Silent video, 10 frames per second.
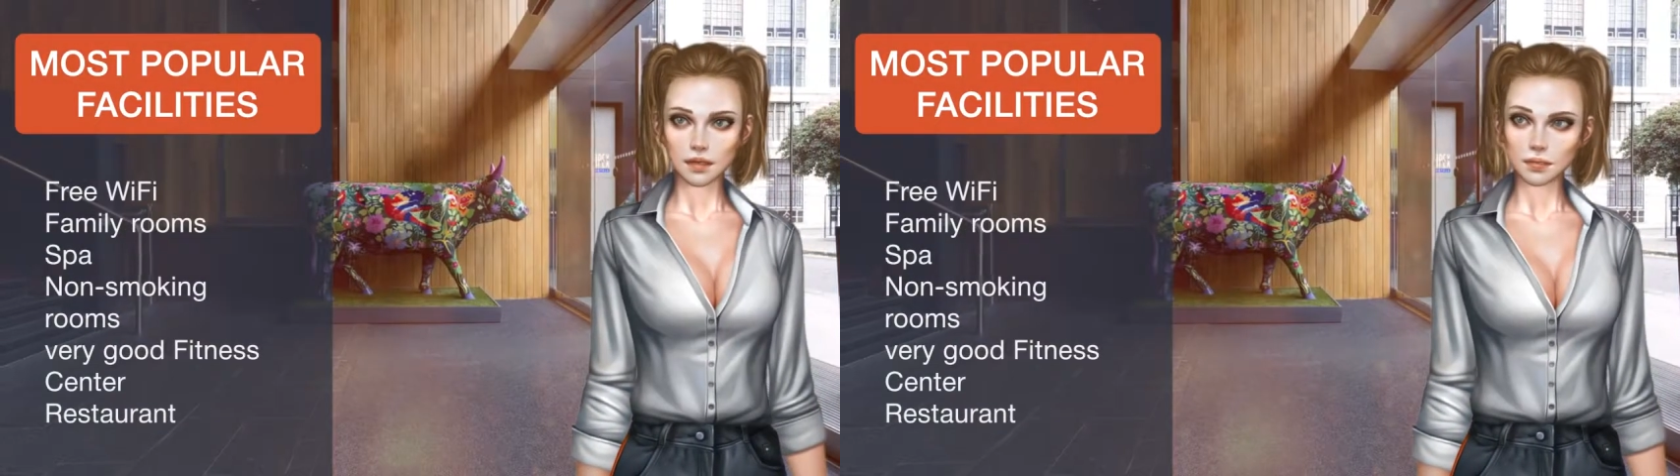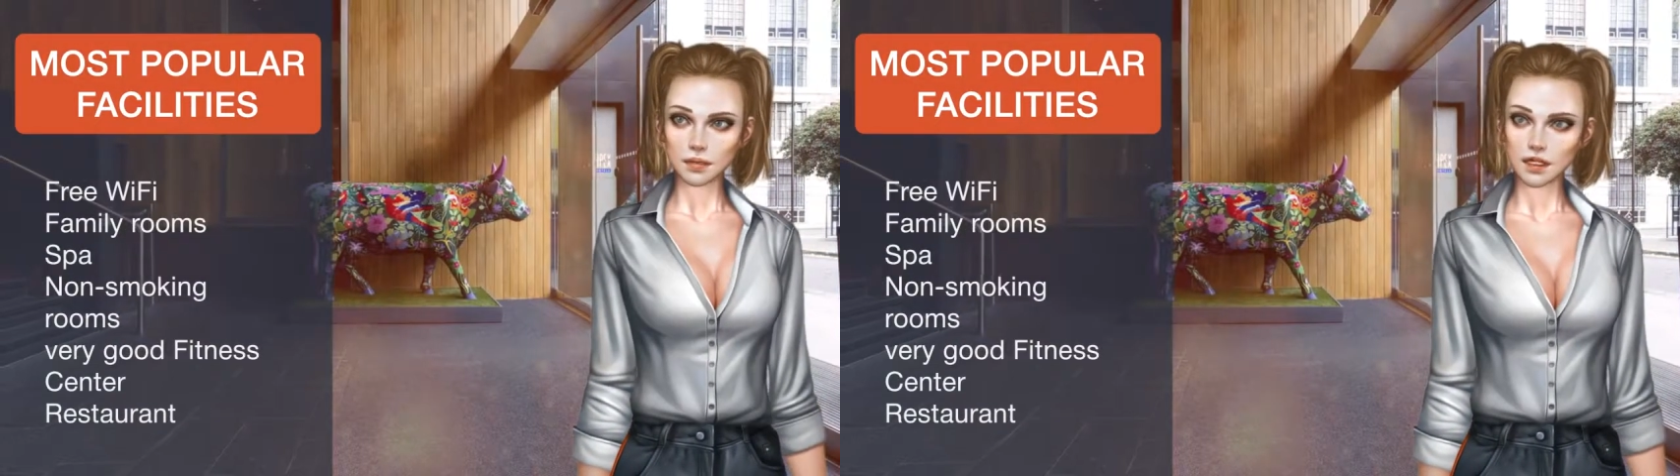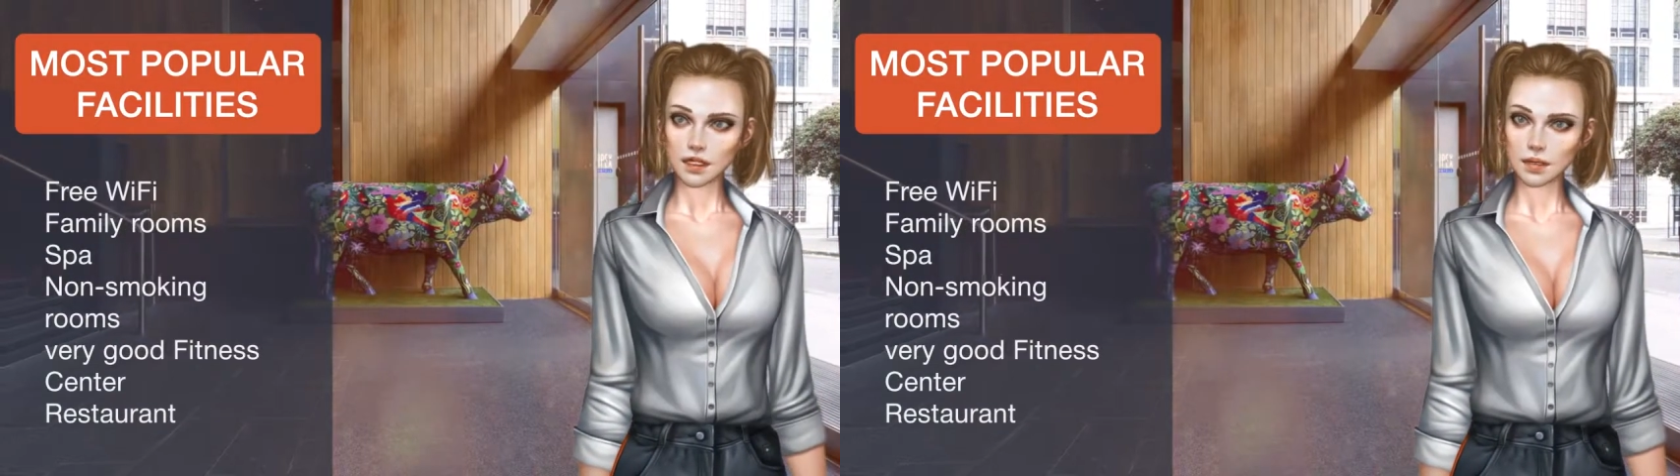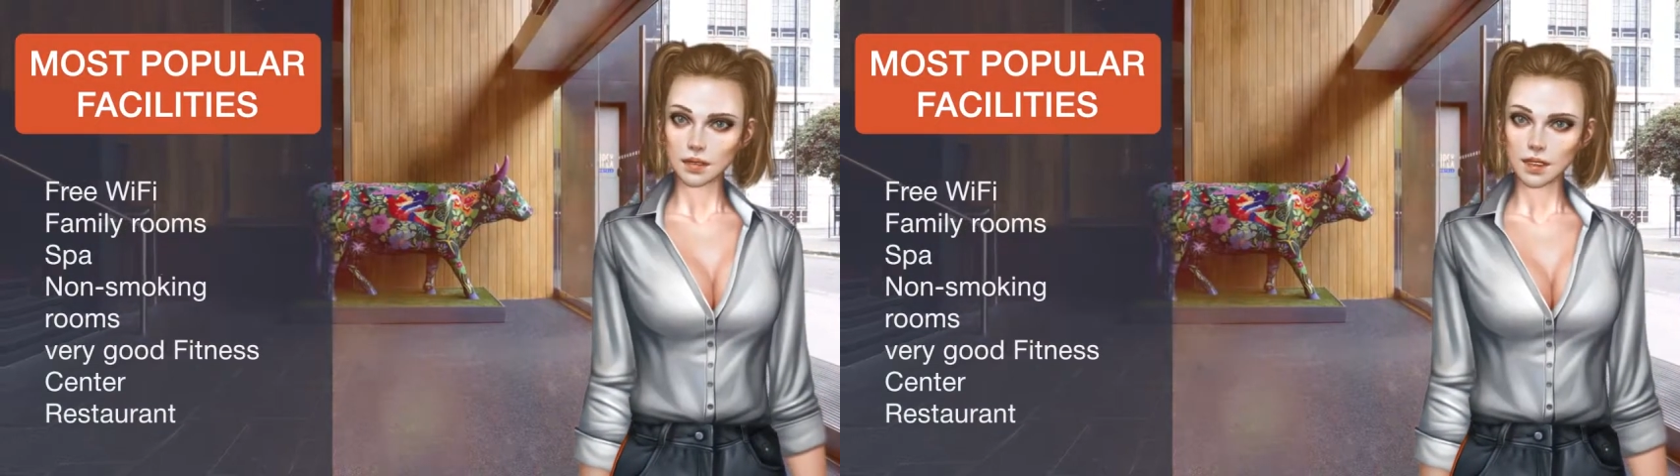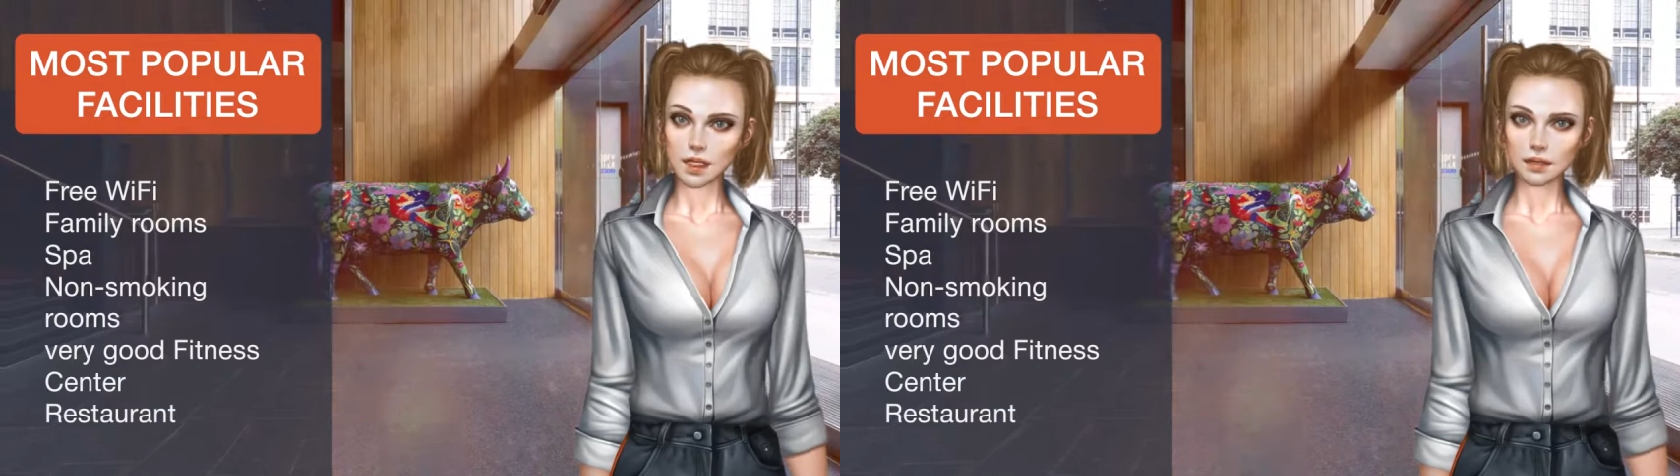cardio and
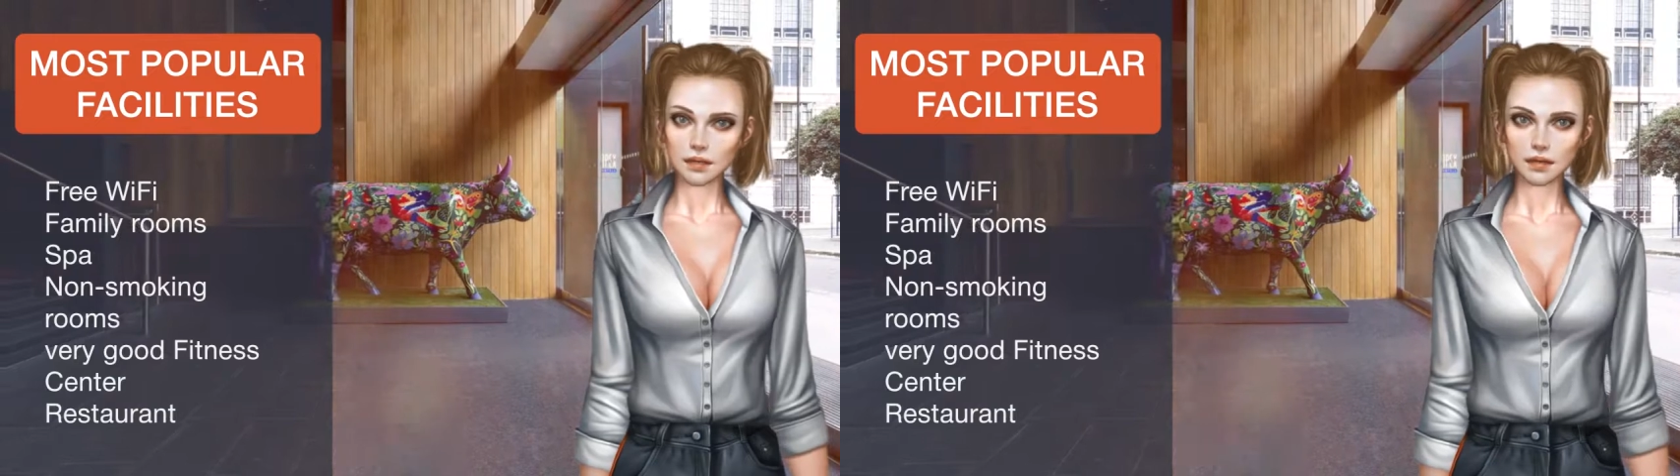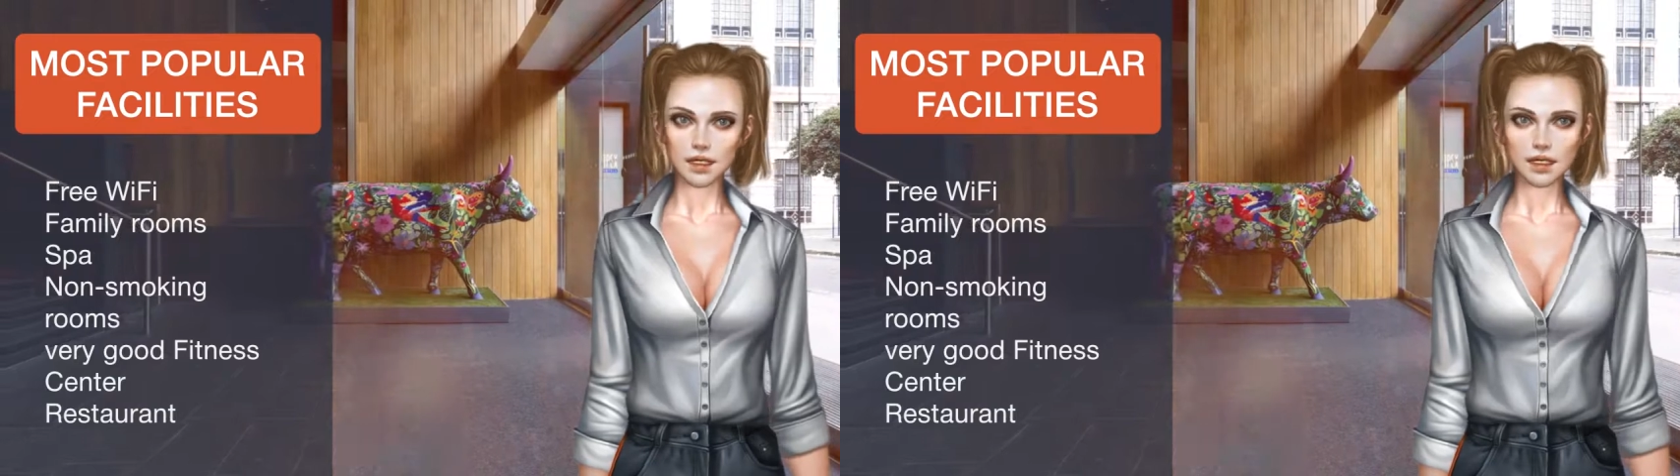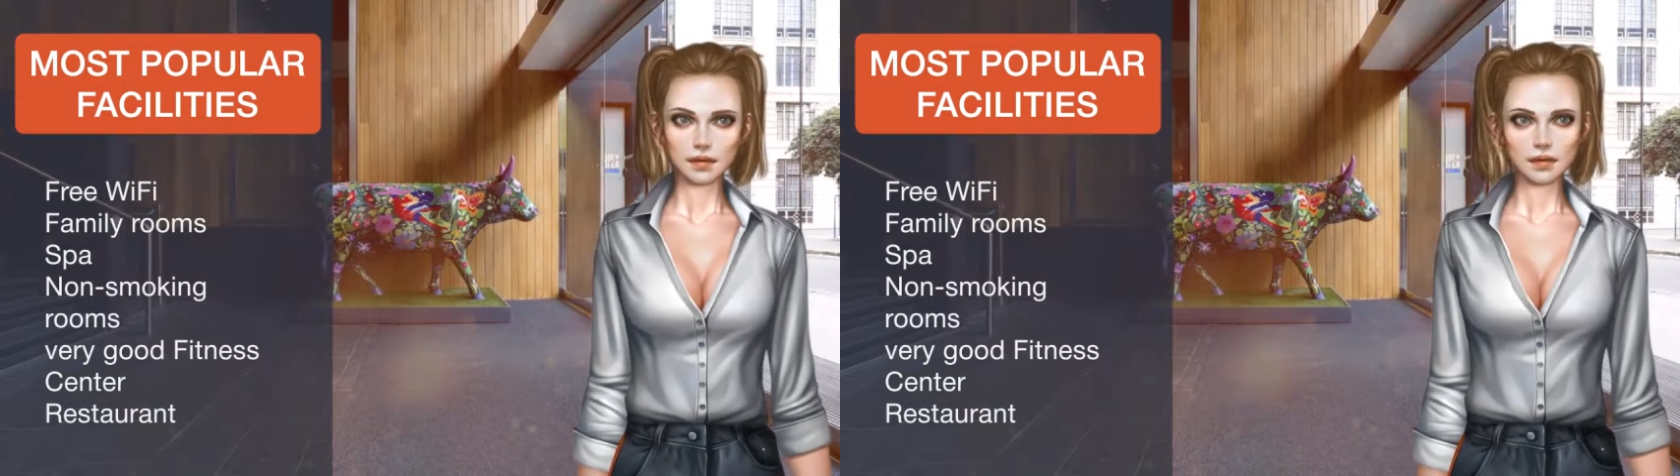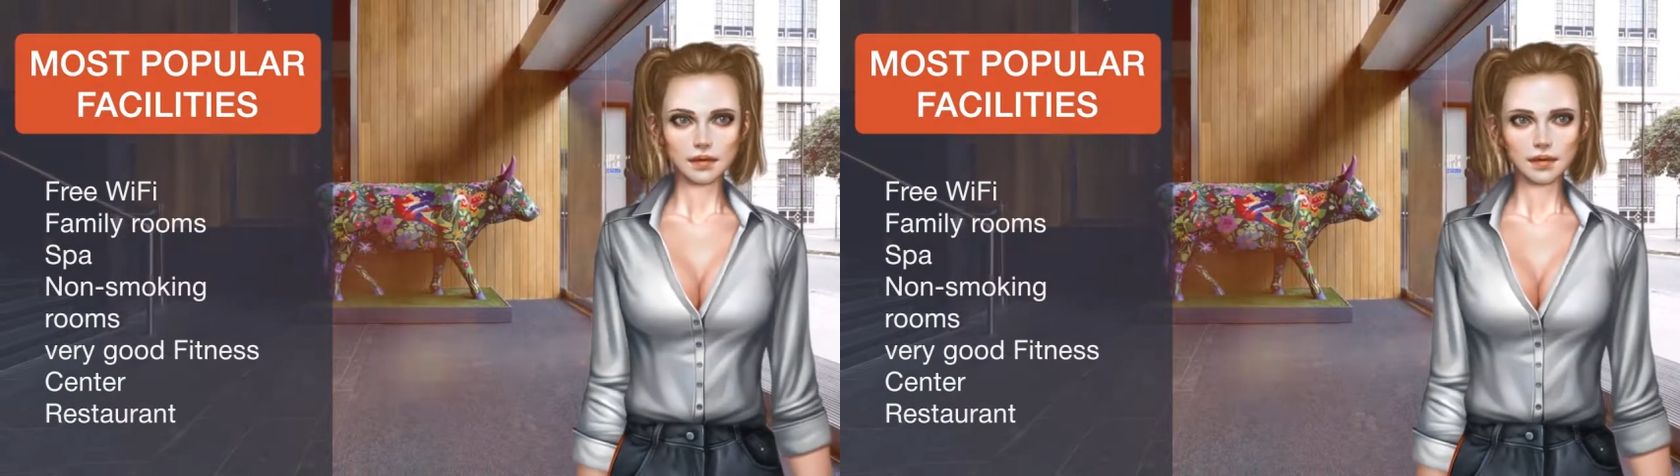weight equipment.